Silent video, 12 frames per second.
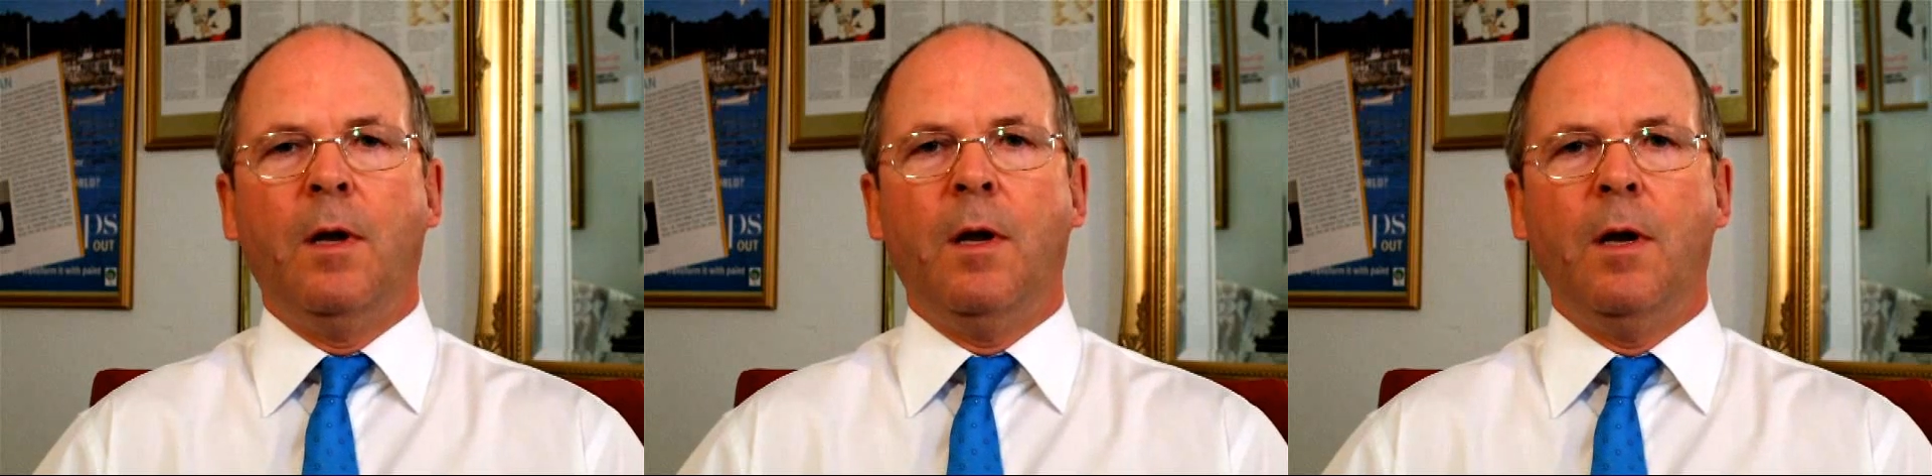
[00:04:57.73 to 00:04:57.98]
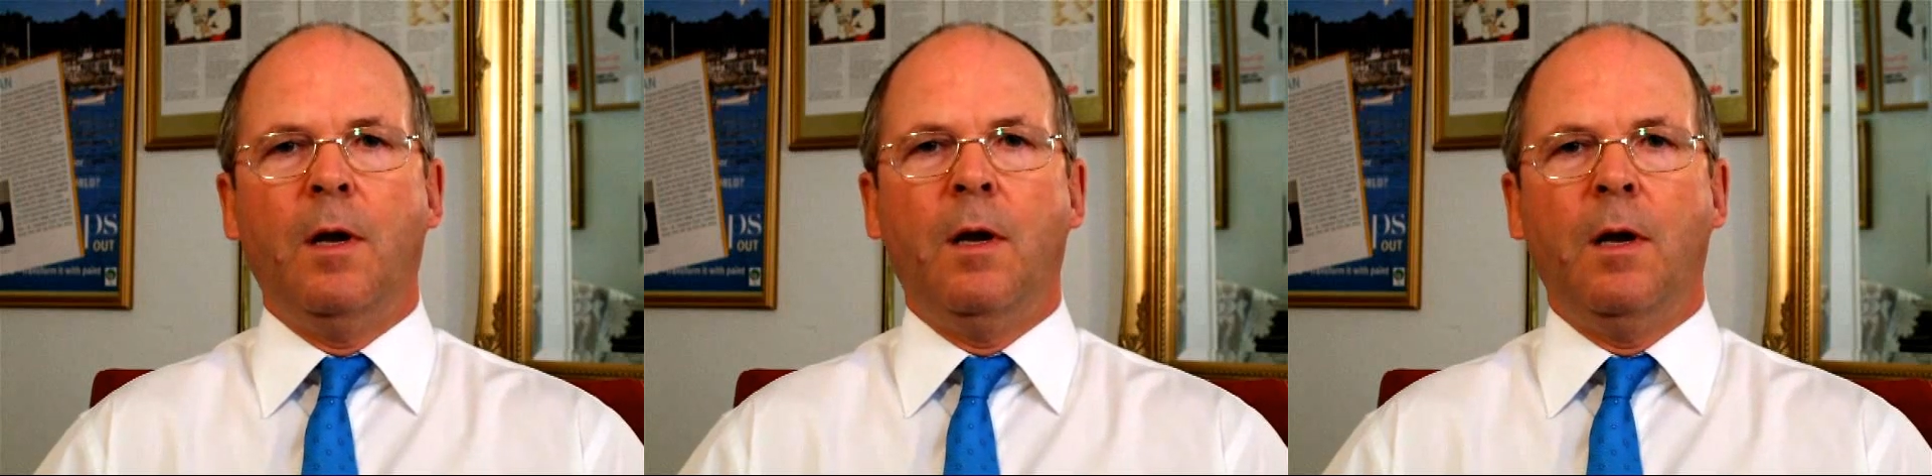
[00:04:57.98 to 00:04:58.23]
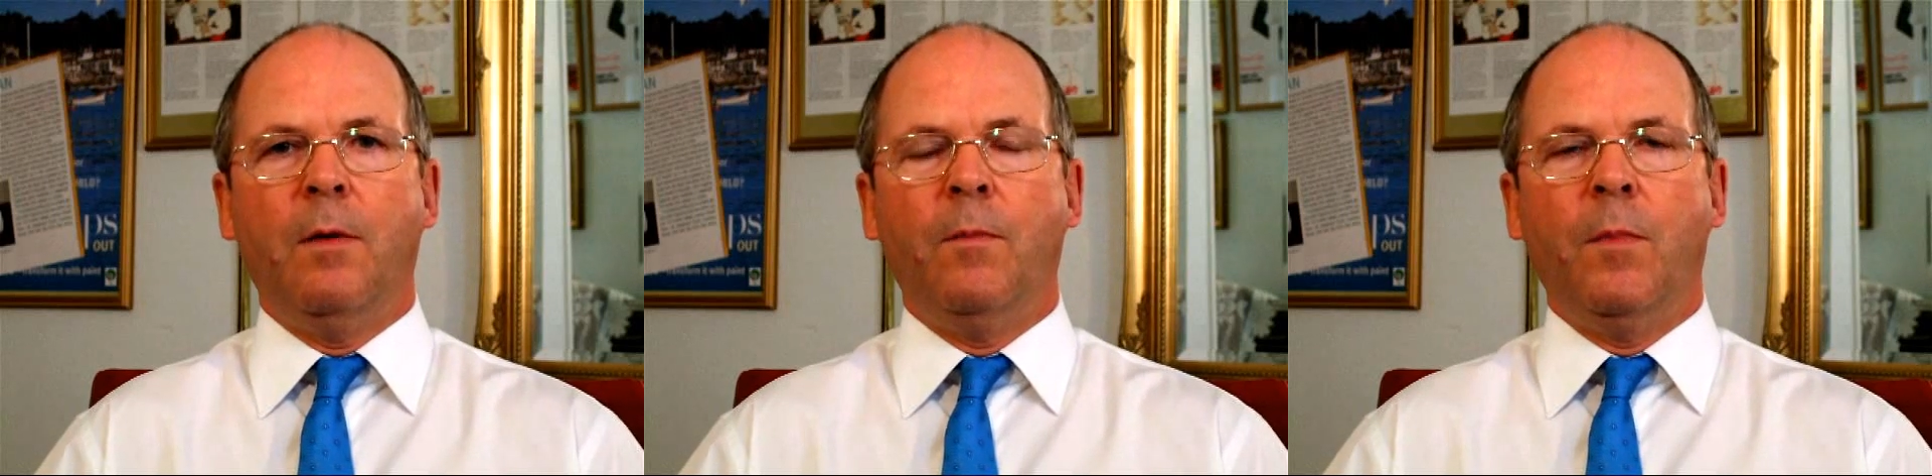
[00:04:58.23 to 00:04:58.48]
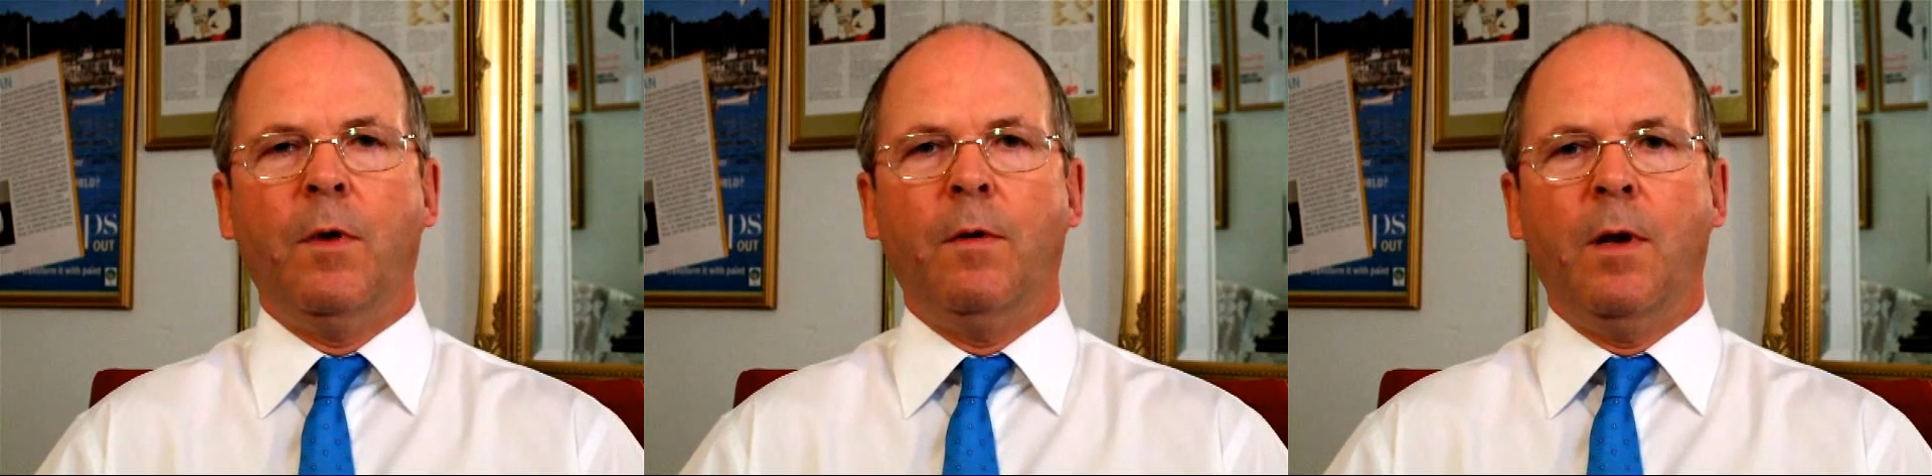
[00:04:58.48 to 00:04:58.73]

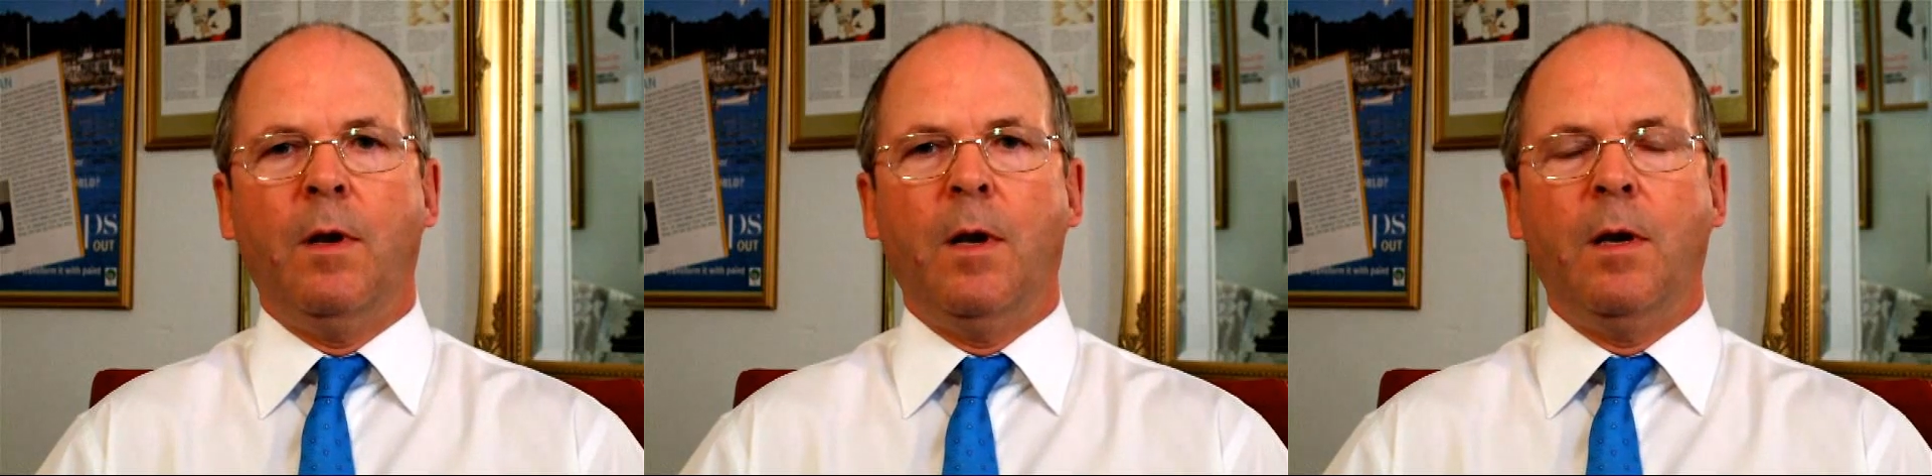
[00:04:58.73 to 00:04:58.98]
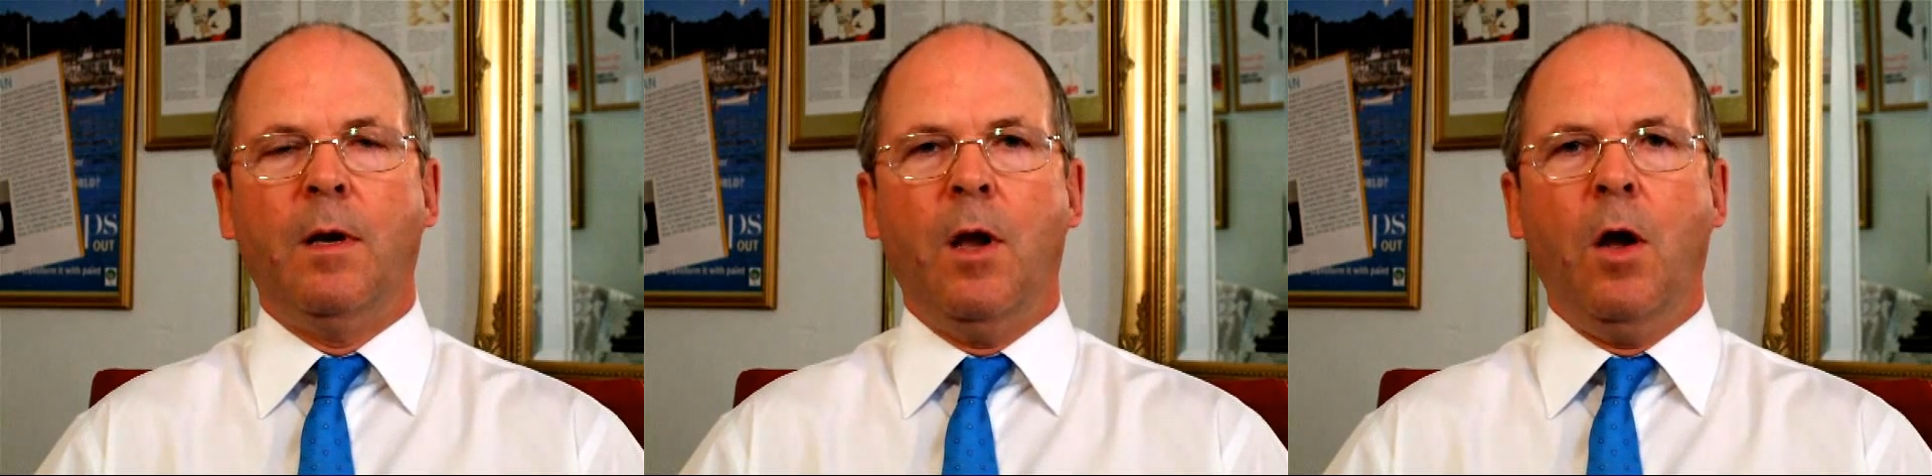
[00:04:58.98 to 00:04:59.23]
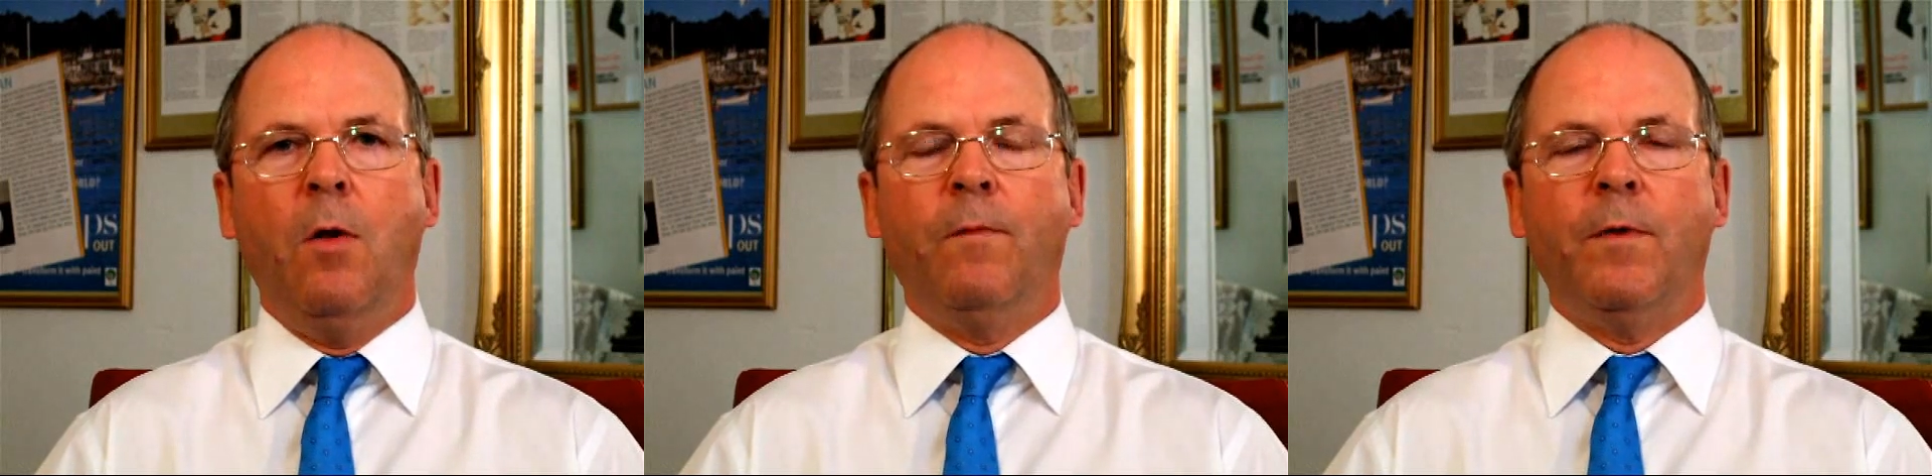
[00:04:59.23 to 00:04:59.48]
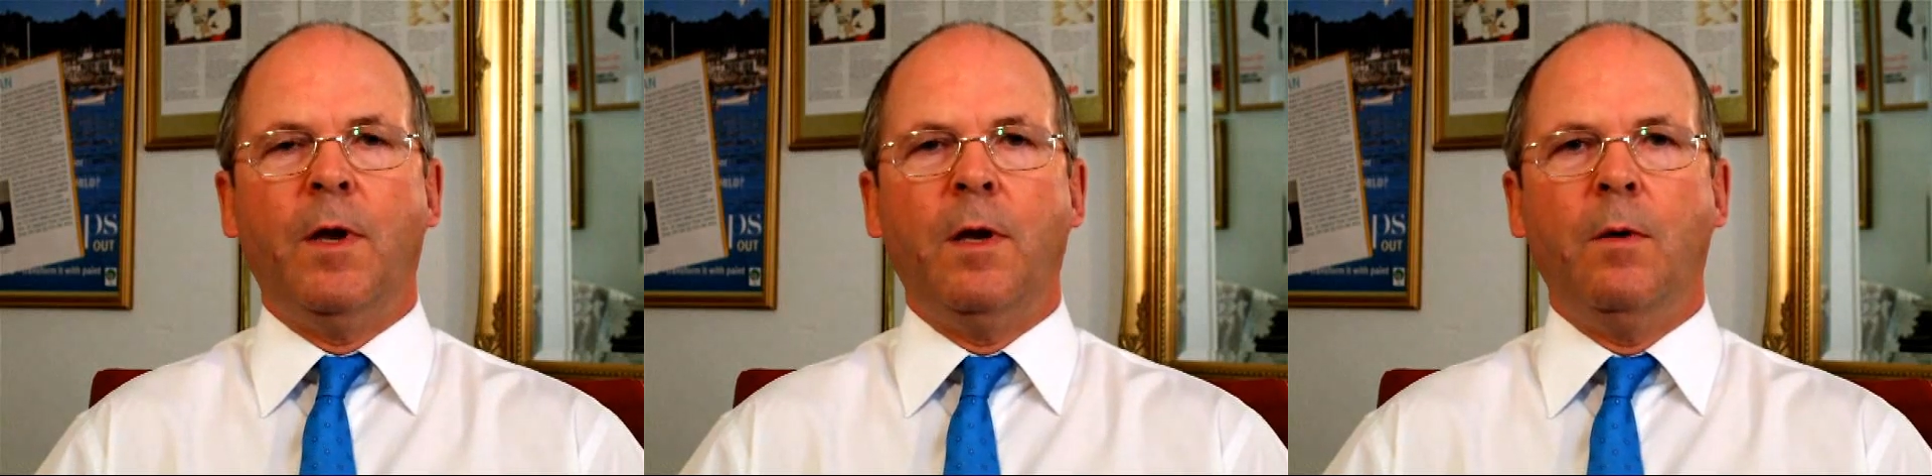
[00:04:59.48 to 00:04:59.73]
and
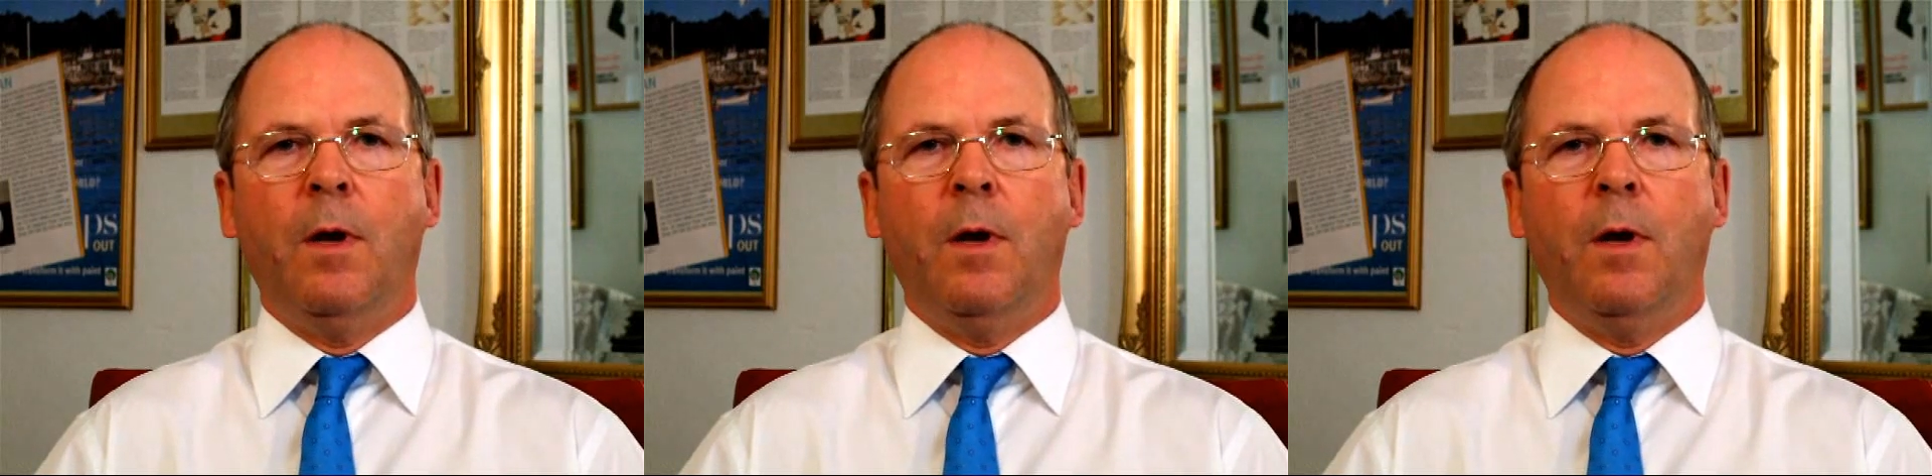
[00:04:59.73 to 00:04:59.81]
hopefully